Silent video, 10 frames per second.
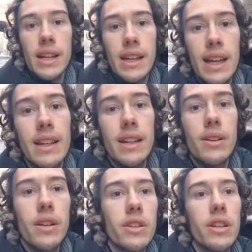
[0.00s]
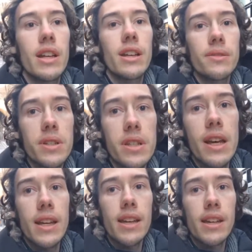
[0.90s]
killing going on, the killing of a
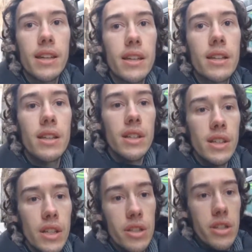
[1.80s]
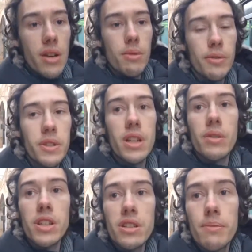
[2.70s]
snake. So Chamber of the
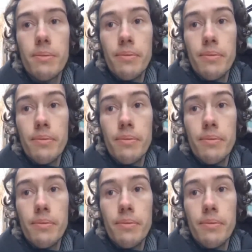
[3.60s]
Secrets.